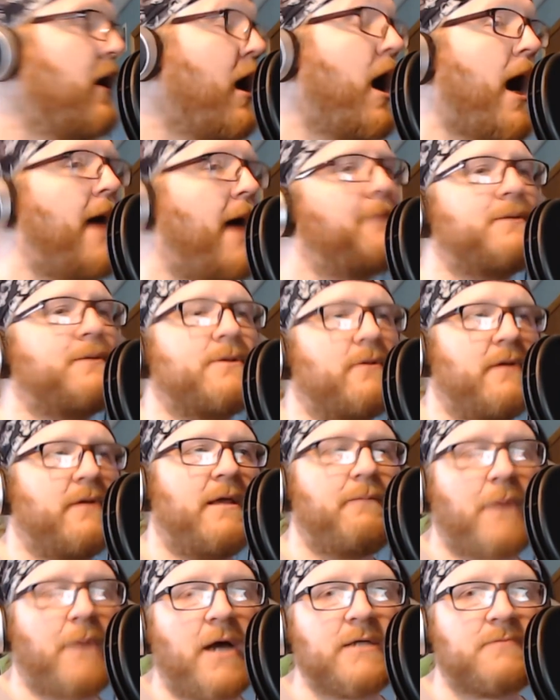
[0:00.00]

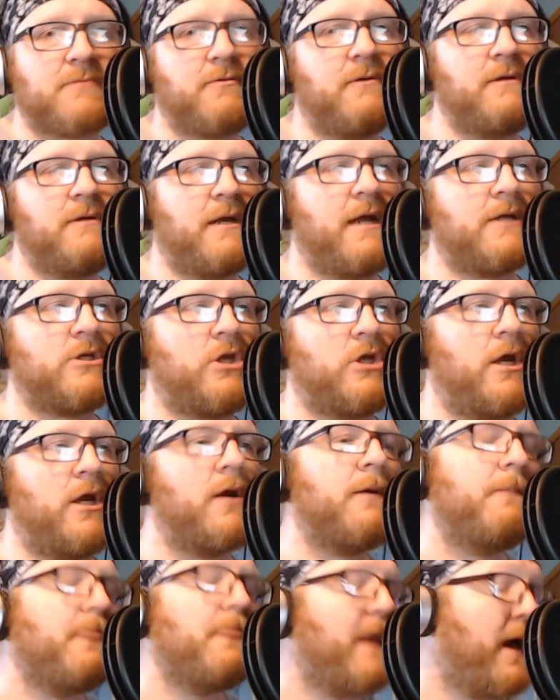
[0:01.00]
obsolete possibly in the next
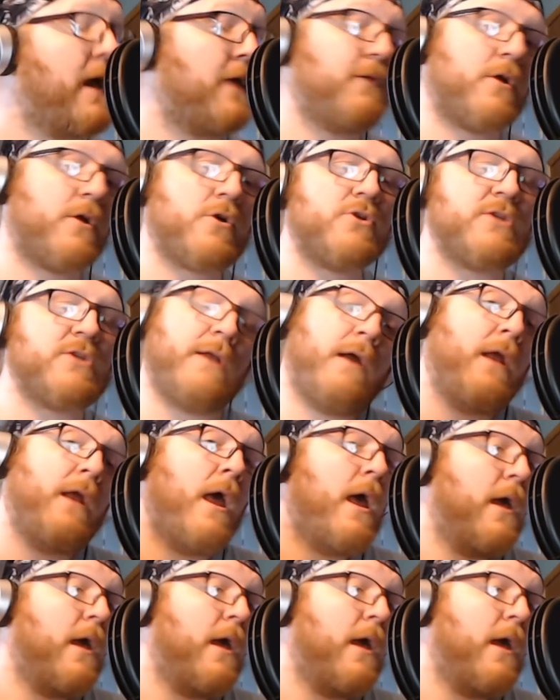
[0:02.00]
year, and they're closing down.